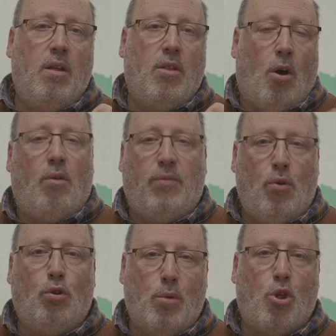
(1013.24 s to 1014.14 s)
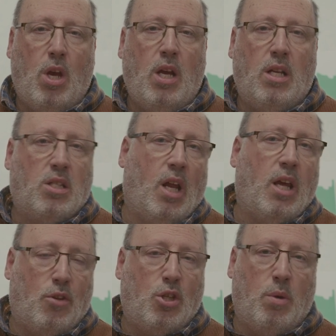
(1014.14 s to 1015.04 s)
the hot foil machine is
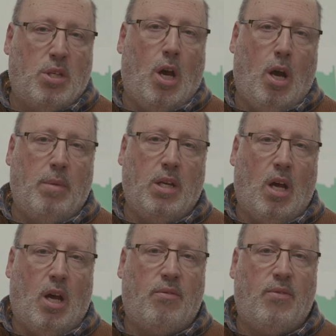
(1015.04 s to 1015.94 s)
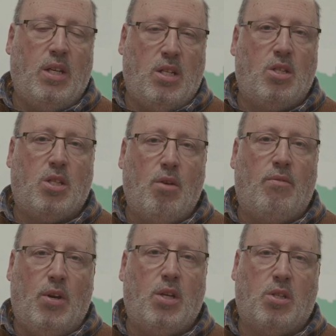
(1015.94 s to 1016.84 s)
like the Swiss Army knife. It is so
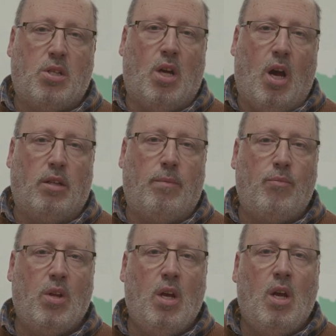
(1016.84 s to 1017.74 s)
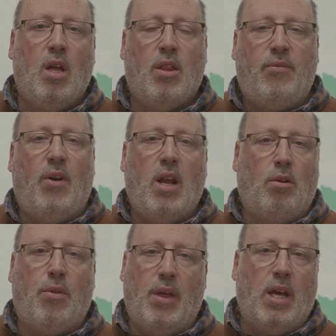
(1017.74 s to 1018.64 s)
versatile. The
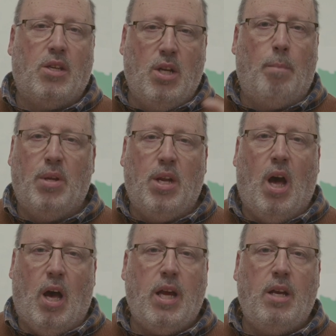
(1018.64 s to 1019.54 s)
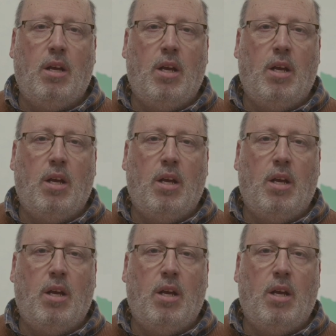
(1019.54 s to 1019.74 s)
final thing is number 9.